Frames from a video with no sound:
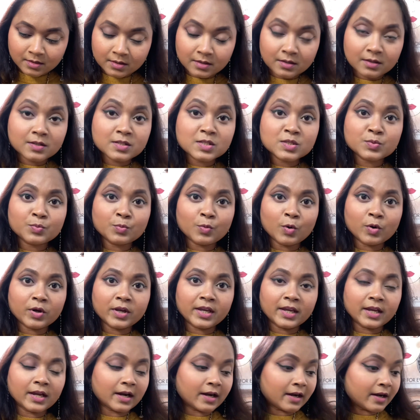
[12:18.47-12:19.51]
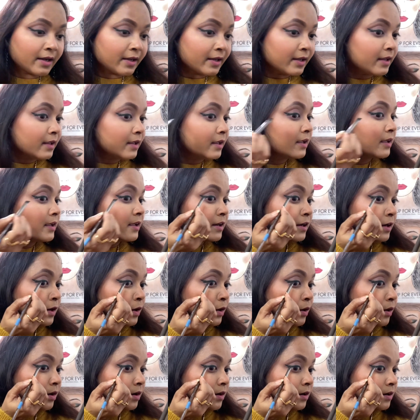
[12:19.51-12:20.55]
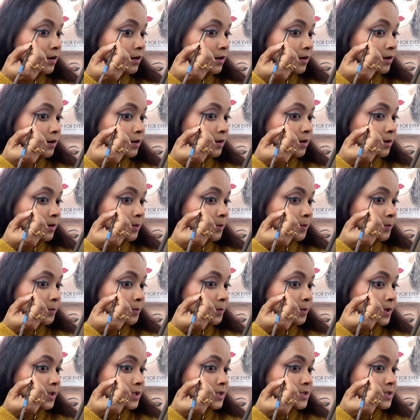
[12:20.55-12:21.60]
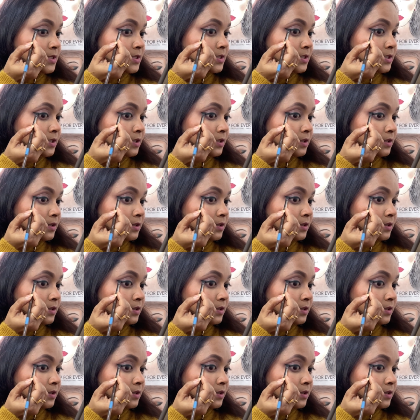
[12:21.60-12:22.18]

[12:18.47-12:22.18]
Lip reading: smoky eye look, but still